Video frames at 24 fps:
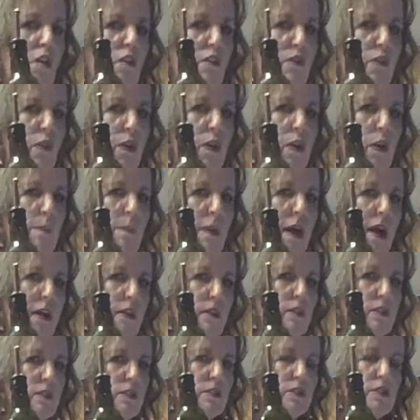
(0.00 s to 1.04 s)
olive oil
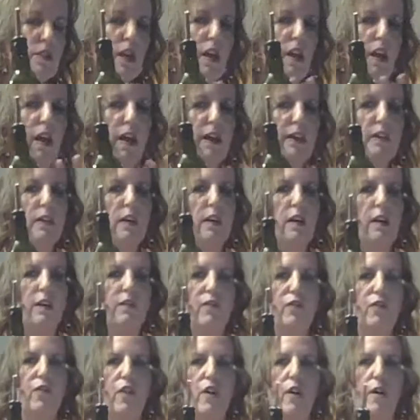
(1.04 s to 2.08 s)
bottles that I
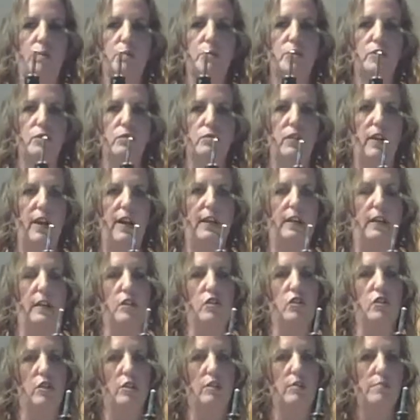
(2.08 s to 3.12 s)
got from Zulay
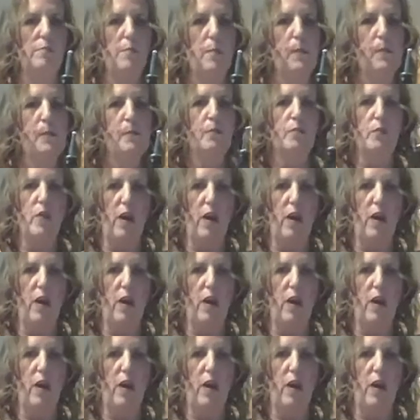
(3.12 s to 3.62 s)
Kitchen.